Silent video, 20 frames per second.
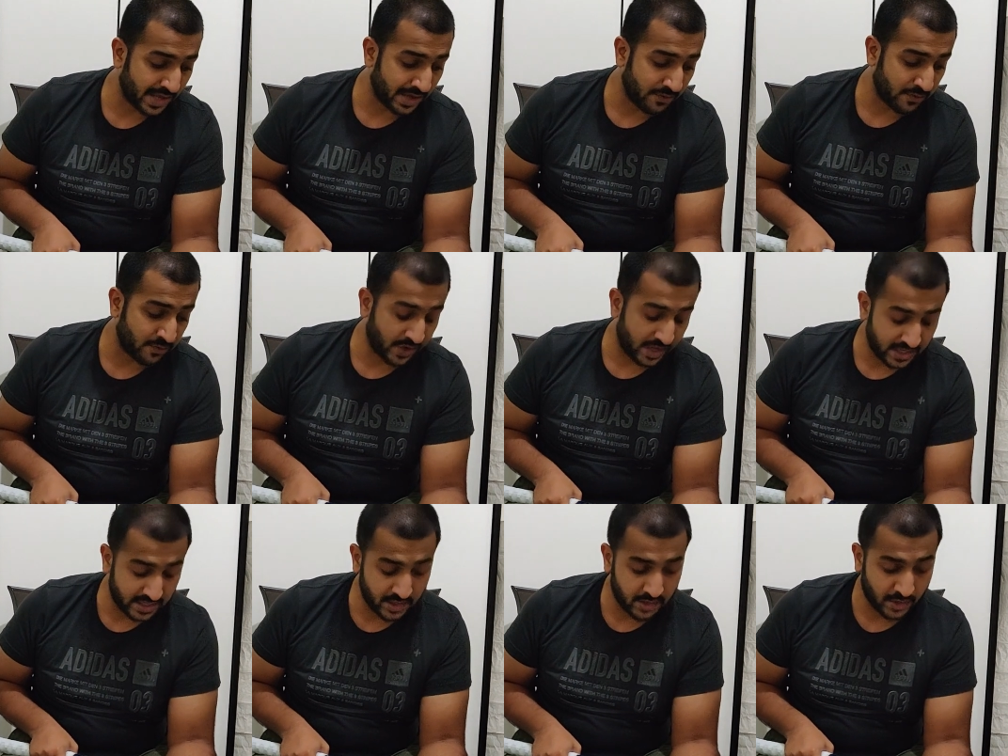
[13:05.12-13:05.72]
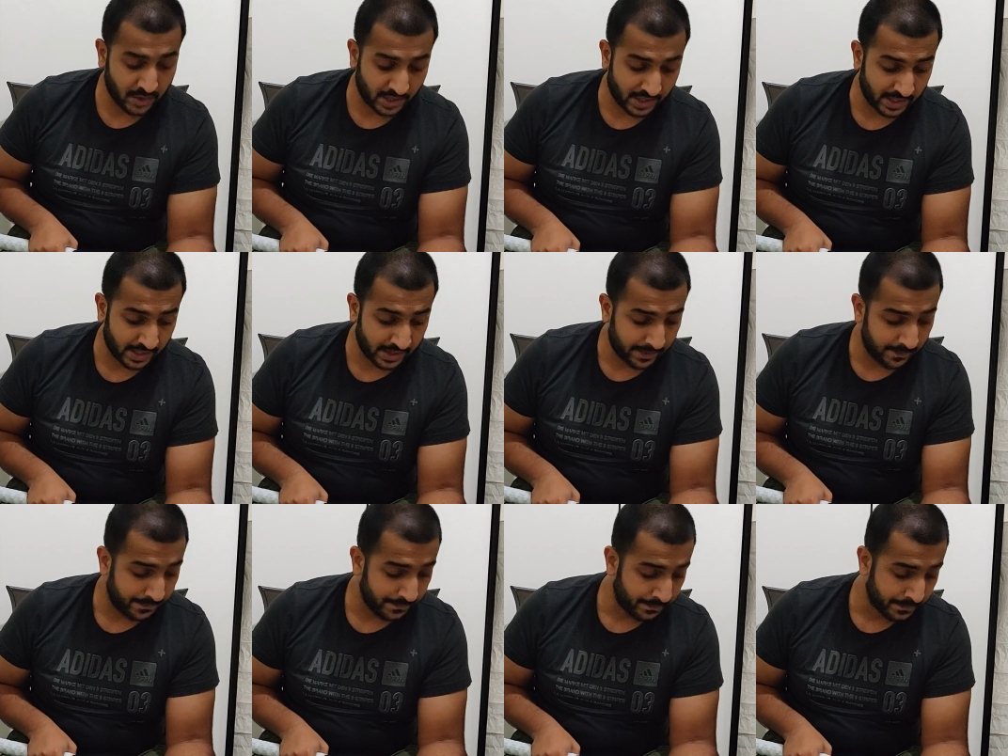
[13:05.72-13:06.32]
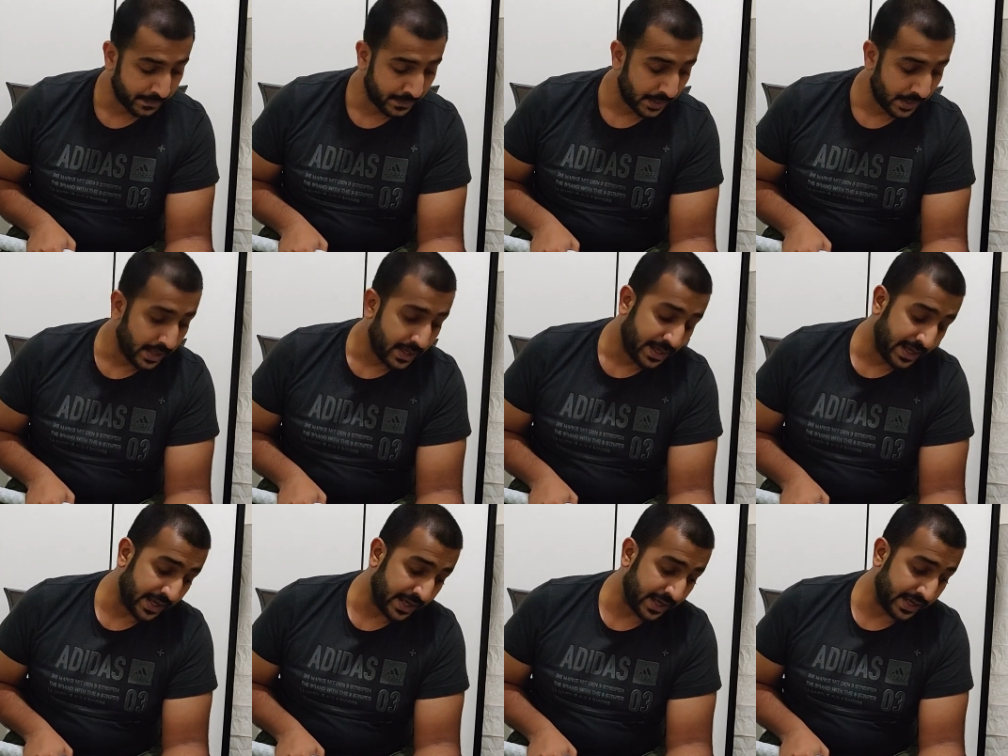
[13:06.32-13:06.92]
like very dry.
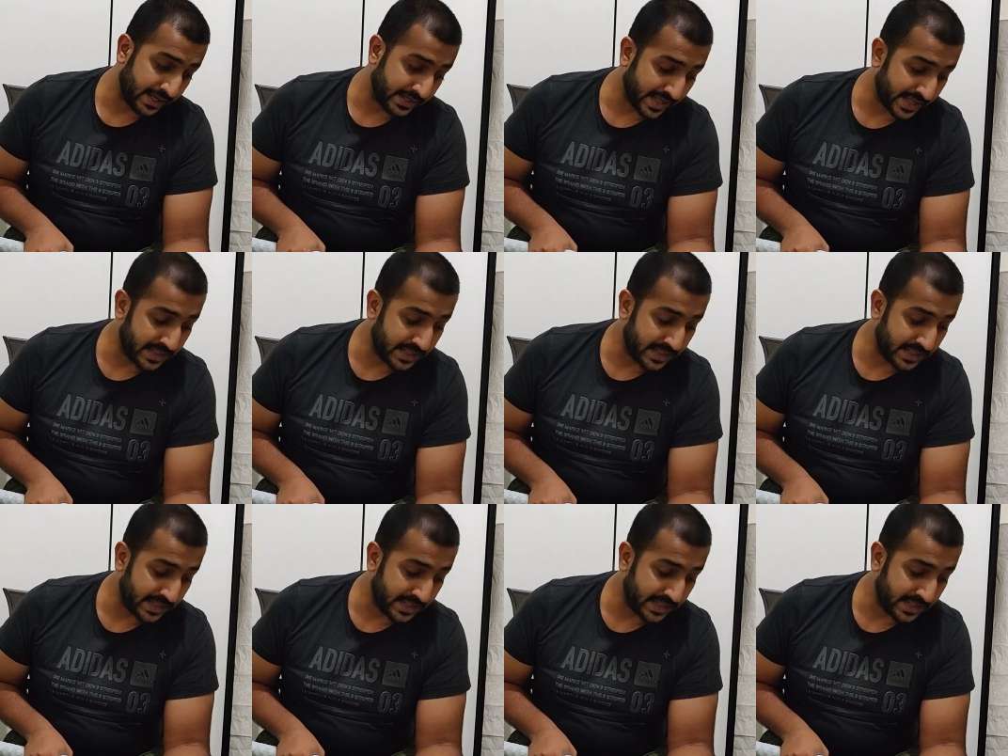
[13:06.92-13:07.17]
And